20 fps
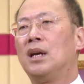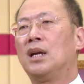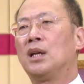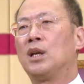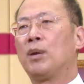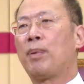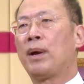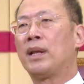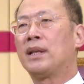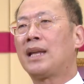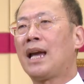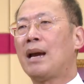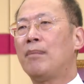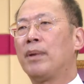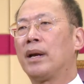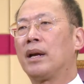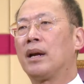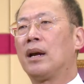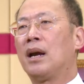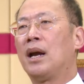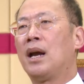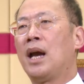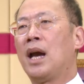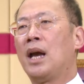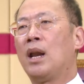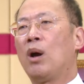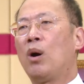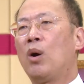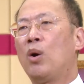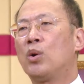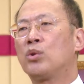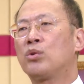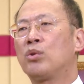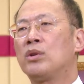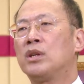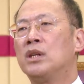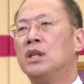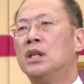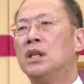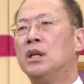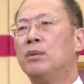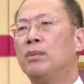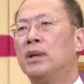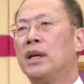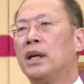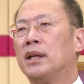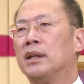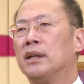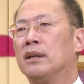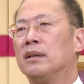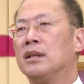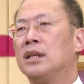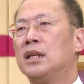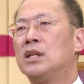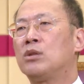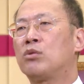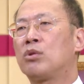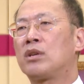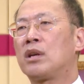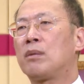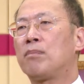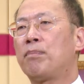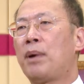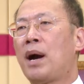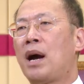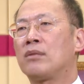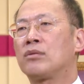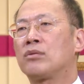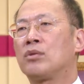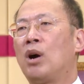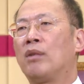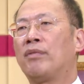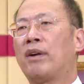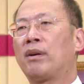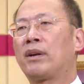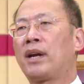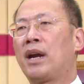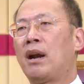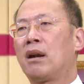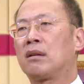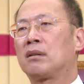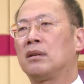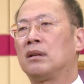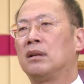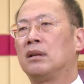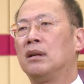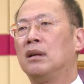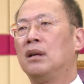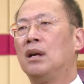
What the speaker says: The pandemic had also illuminated interesting parts of our character,